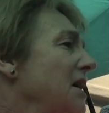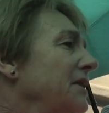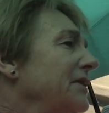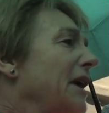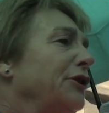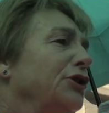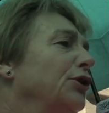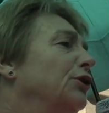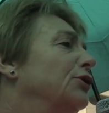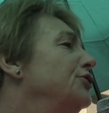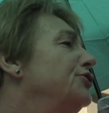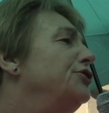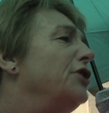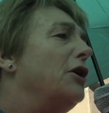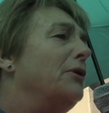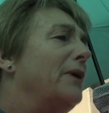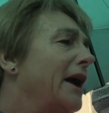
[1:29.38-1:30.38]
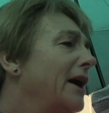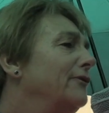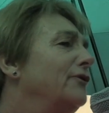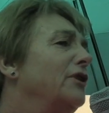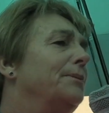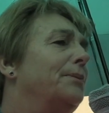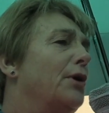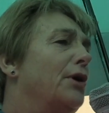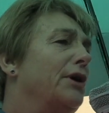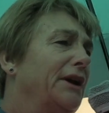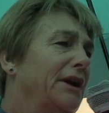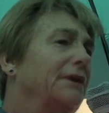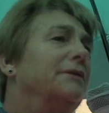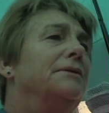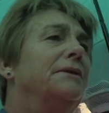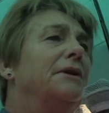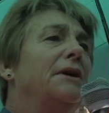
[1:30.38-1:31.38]
that you could show
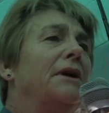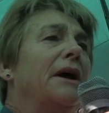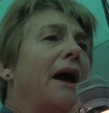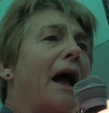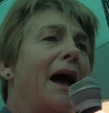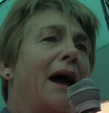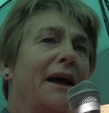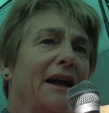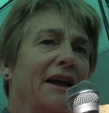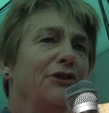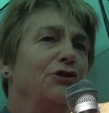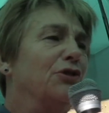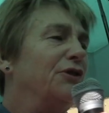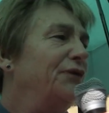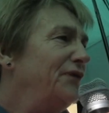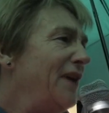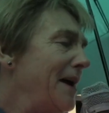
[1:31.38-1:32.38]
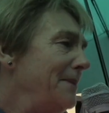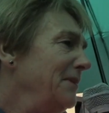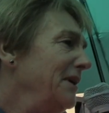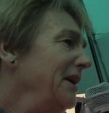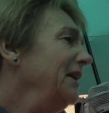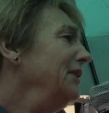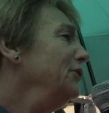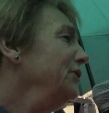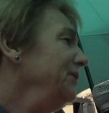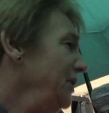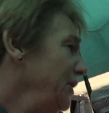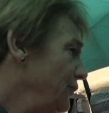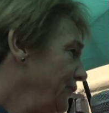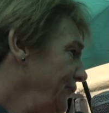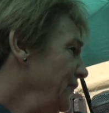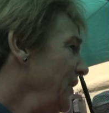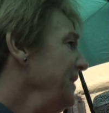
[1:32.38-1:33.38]
everybody in your family and in
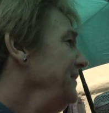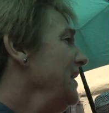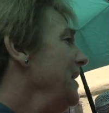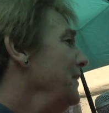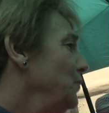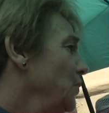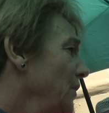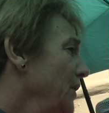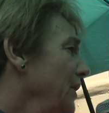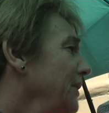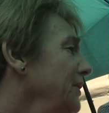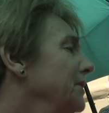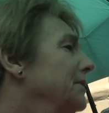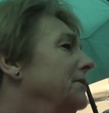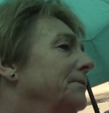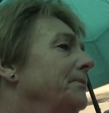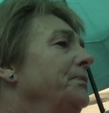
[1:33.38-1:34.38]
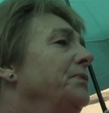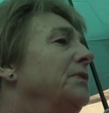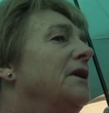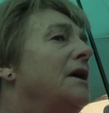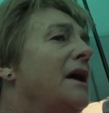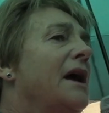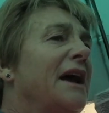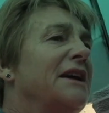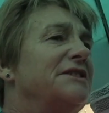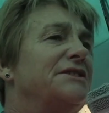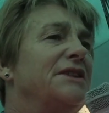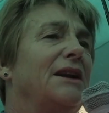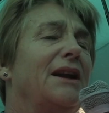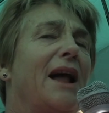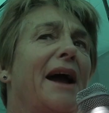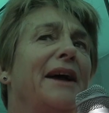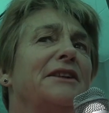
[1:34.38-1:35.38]
your friend network, is the
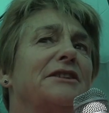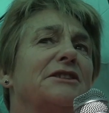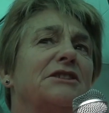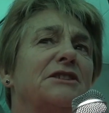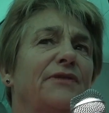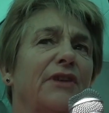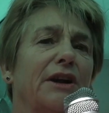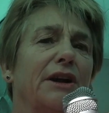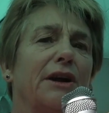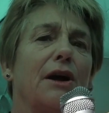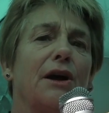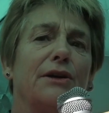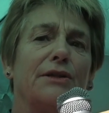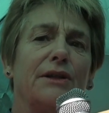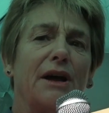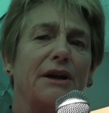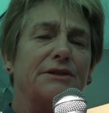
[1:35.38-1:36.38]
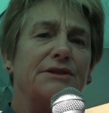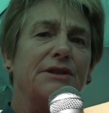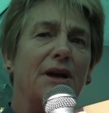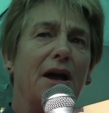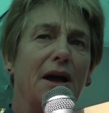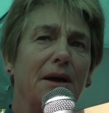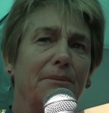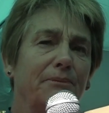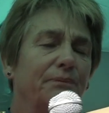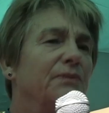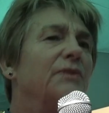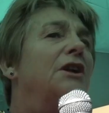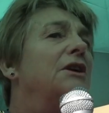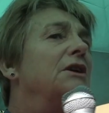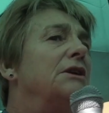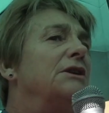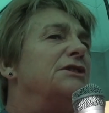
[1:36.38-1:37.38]
latest video that
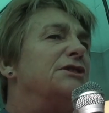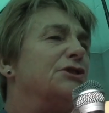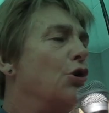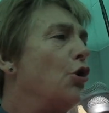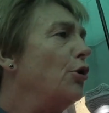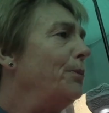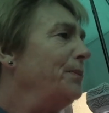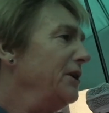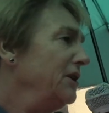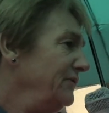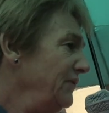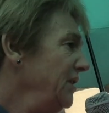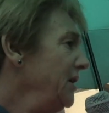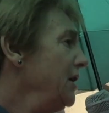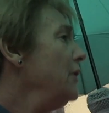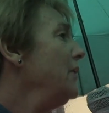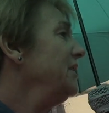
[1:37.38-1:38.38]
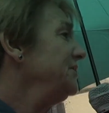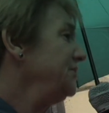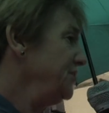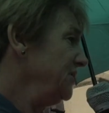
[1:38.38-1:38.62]
Scorpion Video has